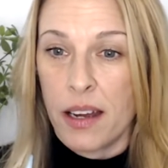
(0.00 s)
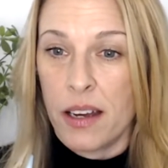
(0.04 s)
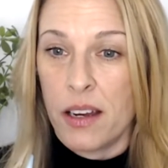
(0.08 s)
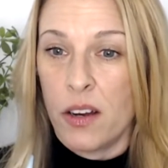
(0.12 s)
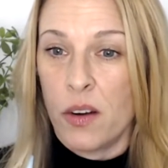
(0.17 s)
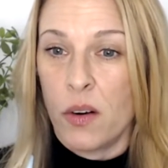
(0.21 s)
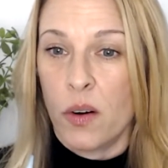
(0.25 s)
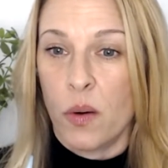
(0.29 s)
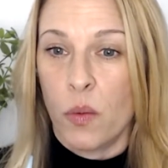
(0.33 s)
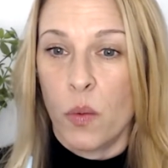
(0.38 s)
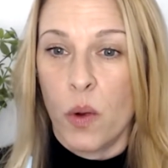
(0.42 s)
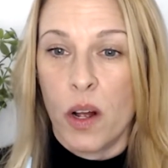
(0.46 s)
You
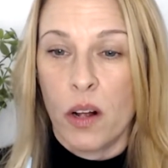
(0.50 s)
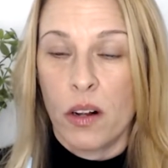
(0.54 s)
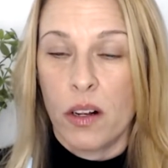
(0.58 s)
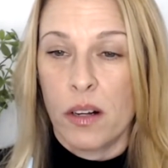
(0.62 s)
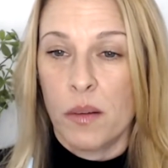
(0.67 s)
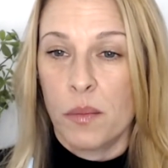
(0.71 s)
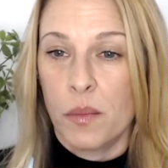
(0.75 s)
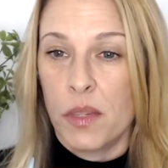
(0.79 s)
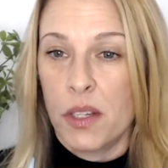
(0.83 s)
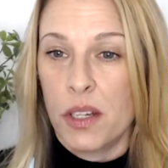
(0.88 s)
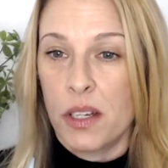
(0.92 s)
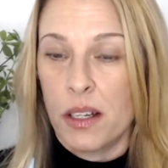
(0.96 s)
are
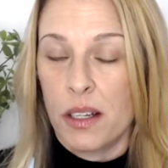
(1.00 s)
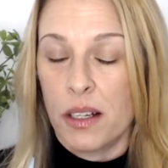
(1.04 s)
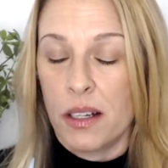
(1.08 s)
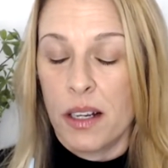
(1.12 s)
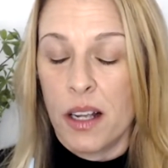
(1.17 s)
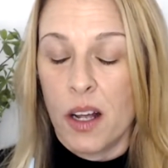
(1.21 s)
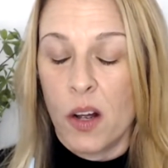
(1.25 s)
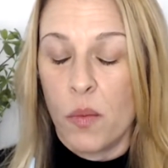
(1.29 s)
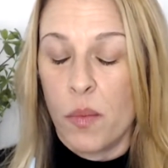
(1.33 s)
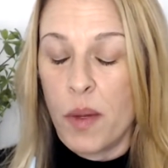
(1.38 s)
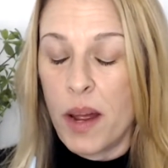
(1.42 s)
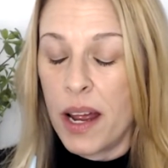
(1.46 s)
welcome to
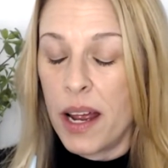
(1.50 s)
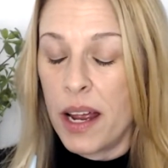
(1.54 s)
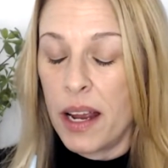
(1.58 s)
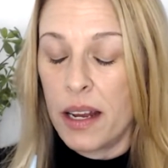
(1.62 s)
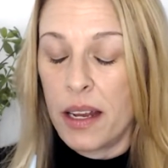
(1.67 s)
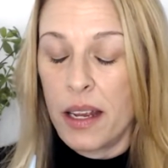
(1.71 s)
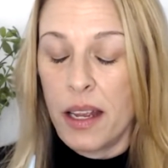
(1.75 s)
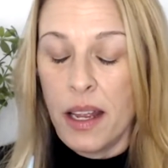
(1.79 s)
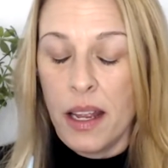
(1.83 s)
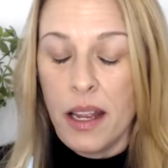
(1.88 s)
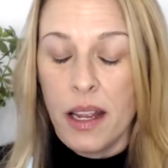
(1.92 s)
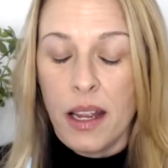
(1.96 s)
go back
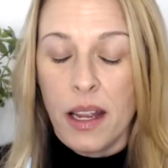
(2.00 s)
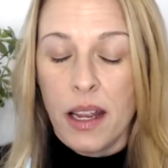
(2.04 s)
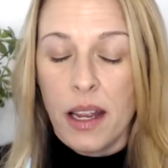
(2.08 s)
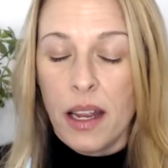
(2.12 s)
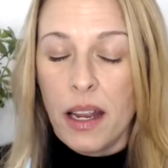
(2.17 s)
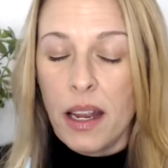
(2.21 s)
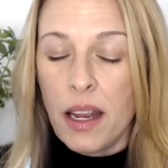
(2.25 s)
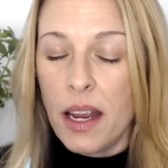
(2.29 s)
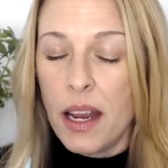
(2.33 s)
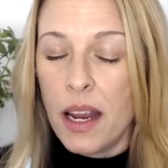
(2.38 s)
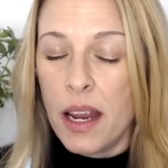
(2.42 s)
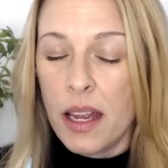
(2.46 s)

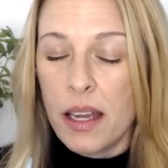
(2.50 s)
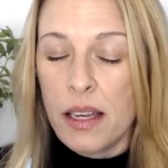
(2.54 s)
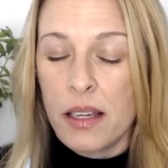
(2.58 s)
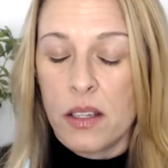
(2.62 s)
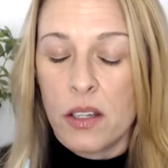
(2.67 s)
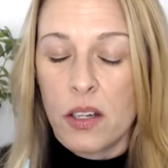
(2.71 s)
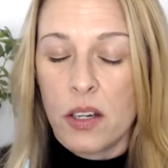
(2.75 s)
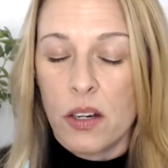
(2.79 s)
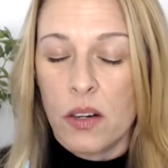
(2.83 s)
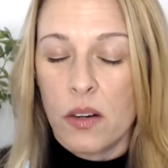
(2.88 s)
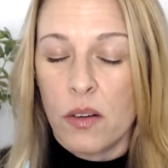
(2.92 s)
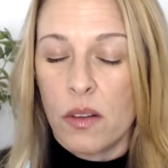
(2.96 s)

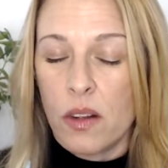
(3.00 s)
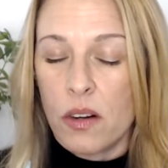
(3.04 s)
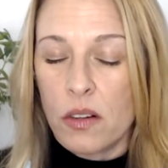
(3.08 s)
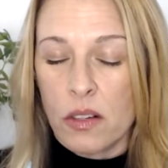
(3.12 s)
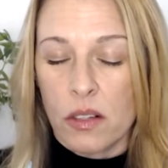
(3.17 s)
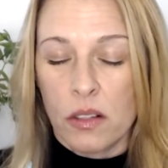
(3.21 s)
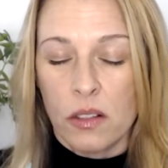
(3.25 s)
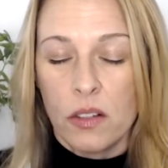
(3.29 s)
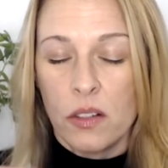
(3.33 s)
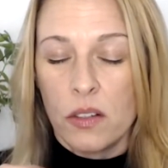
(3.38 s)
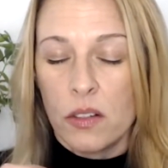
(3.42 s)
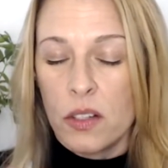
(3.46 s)
there's a
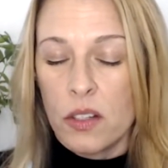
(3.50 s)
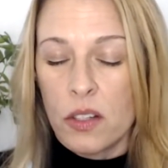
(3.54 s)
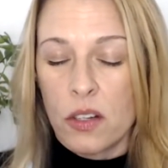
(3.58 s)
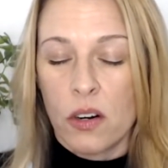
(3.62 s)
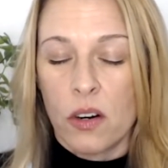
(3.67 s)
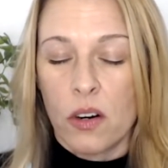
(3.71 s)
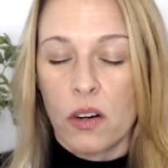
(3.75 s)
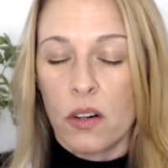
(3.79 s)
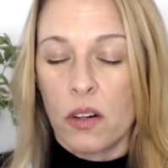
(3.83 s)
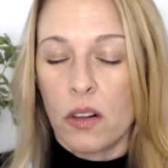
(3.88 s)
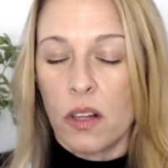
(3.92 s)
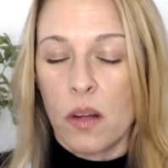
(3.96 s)
little
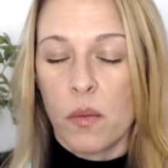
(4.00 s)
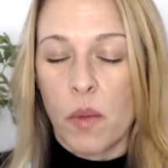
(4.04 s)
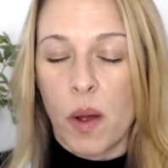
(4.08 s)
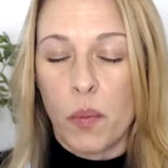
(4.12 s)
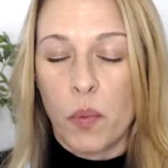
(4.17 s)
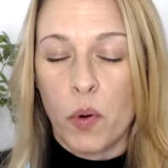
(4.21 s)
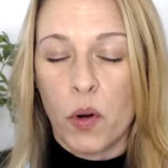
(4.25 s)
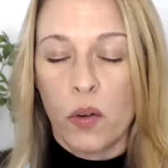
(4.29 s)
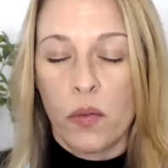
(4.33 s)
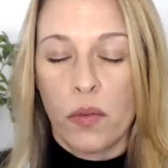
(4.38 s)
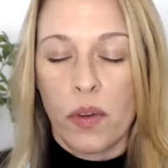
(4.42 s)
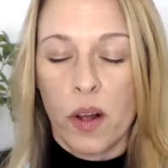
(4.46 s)
circle on my
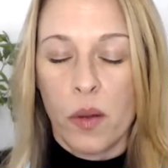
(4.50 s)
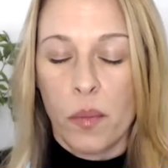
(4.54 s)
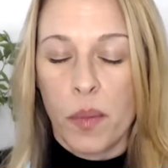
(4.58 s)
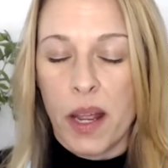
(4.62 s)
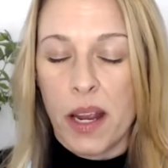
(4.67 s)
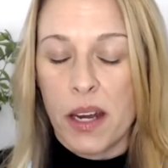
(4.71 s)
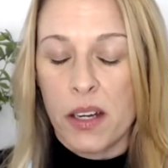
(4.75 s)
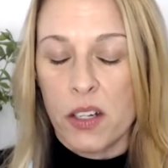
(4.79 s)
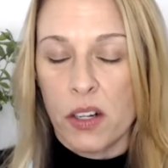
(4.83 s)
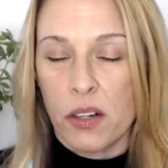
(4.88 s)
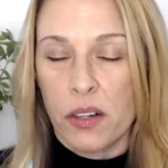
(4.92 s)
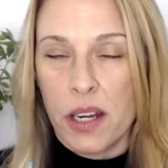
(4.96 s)
profile
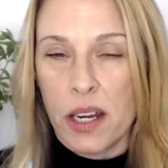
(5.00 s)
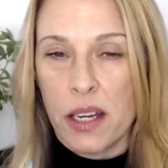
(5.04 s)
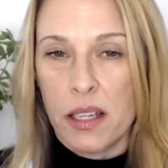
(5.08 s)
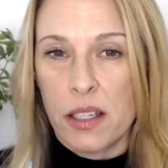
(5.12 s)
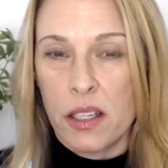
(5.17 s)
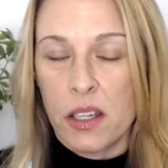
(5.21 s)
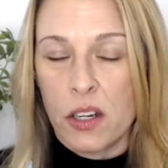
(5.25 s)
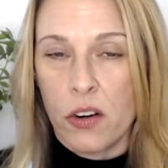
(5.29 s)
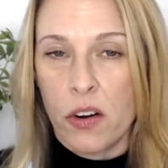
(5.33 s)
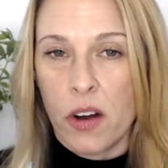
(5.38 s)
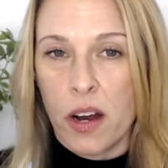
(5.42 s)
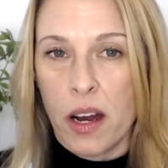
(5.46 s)
page on
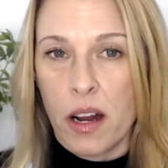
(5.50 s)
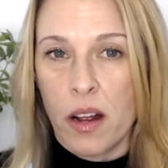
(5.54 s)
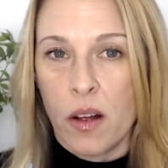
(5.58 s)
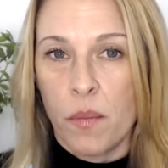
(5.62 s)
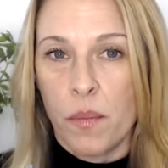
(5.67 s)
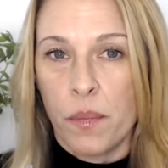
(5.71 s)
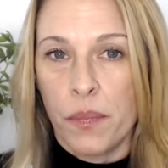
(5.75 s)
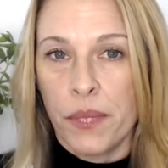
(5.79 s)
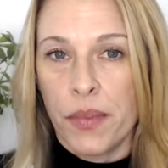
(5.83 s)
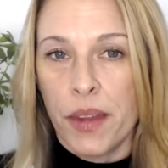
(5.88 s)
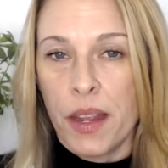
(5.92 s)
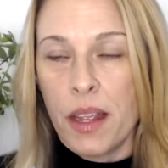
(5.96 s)
Instagram
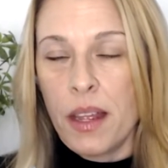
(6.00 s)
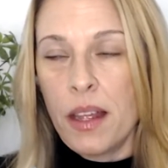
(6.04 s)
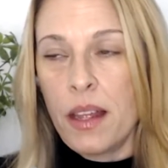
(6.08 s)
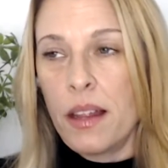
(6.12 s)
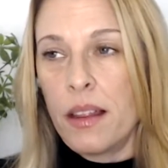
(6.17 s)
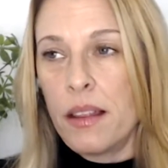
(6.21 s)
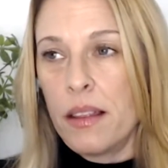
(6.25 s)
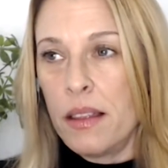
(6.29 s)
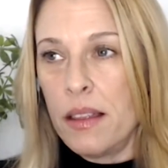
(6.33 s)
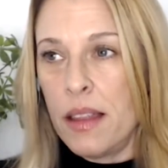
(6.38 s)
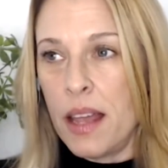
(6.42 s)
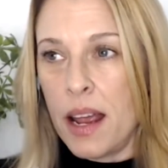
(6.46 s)

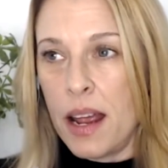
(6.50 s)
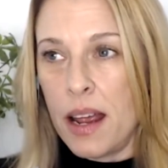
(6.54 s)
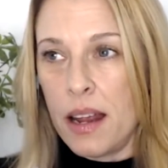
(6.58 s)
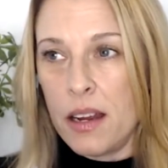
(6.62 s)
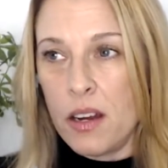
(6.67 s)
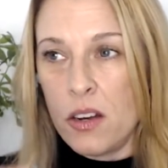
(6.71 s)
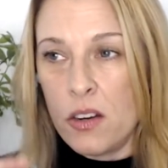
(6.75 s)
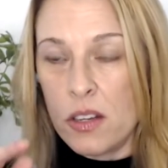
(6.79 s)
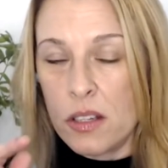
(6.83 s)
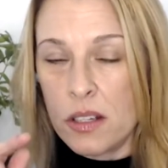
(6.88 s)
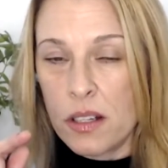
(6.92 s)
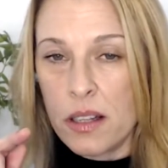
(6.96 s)
that you
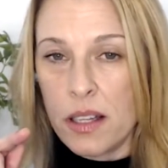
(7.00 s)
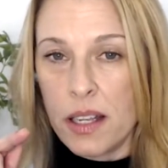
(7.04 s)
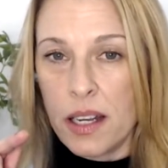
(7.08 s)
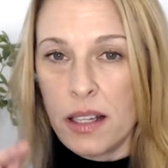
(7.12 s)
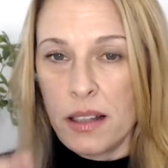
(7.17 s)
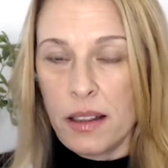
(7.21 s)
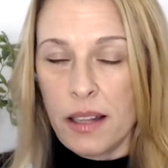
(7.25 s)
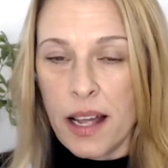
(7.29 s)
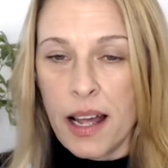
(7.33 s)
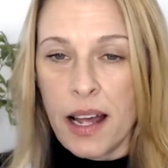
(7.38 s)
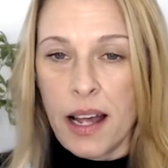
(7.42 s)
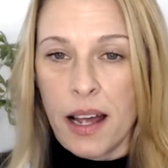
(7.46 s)
just click
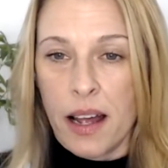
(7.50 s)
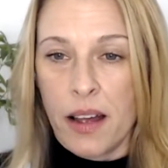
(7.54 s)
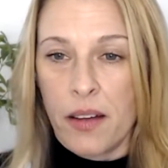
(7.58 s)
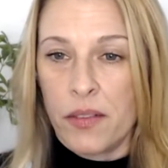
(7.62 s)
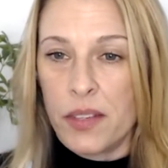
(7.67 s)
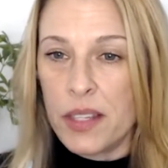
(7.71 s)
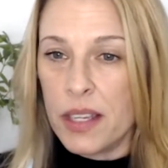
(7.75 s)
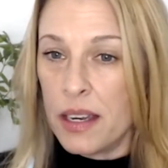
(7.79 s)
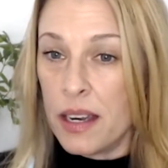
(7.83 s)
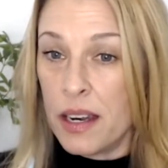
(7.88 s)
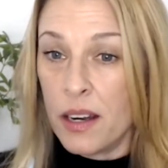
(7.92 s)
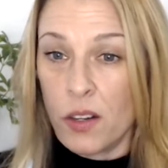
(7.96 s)
lives,
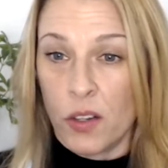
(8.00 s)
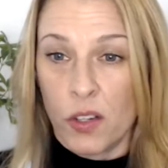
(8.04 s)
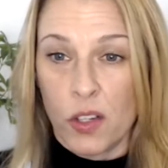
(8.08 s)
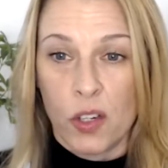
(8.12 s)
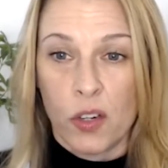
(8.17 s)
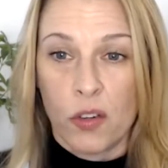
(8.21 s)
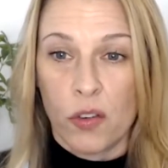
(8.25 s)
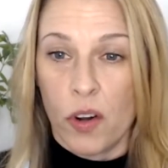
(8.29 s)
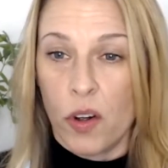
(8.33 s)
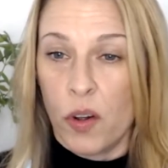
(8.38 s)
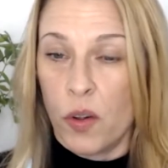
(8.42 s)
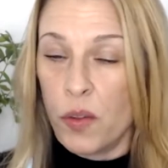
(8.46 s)
and it'll
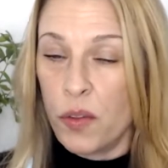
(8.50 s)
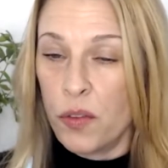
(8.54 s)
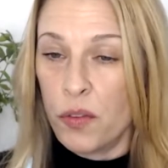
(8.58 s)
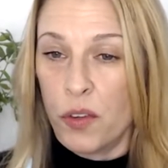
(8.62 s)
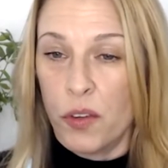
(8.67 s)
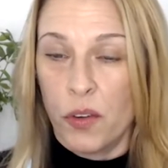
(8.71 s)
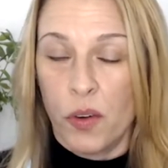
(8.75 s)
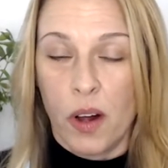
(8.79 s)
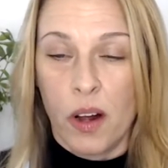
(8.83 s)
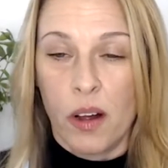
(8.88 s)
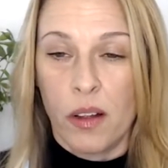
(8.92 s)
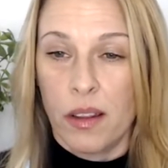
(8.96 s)
scroll through
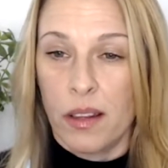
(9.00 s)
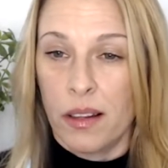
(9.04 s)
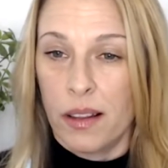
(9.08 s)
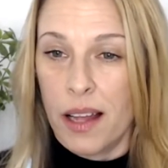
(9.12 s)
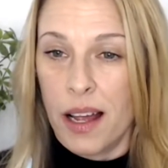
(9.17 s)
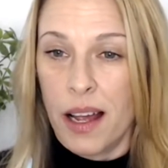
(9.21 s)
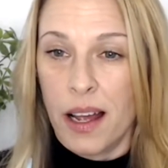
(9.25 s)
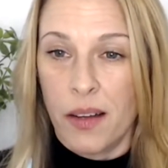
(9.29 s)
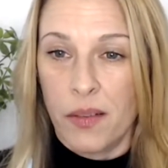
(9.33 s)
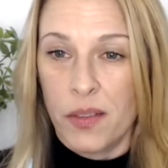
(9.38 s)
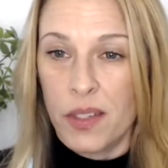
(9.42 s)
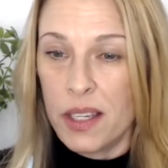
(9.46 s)
all the
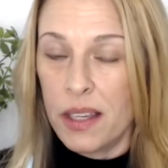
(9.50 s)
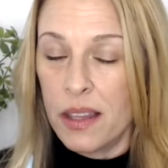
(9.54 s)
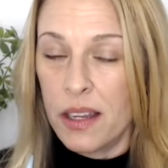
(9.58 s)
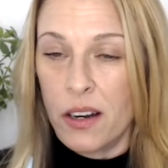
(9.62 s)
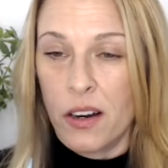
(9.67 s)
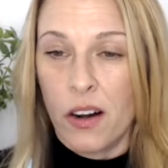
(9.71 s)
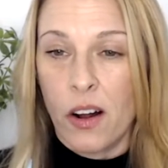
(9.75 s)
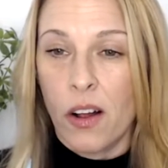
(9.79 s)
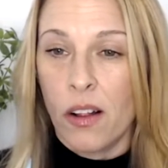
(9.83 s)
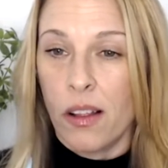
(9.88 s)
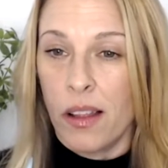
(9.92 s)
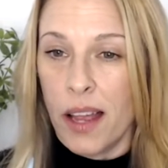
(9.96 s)
lives, and they're
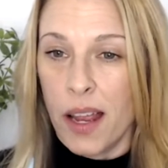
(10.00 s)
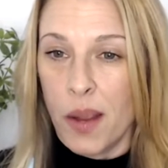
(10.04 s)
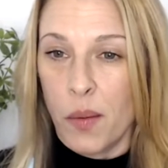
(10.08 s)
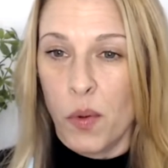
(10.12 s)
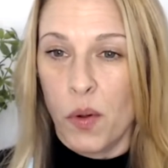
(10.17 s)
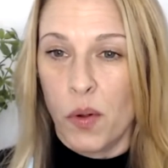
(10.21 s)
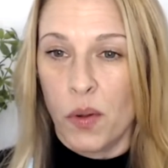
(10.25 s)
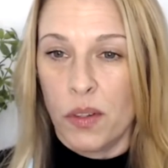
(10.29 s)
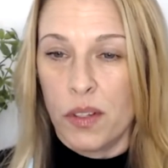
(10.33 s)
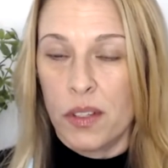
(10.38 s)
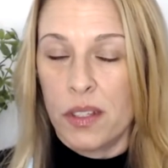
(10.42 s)
all labeled.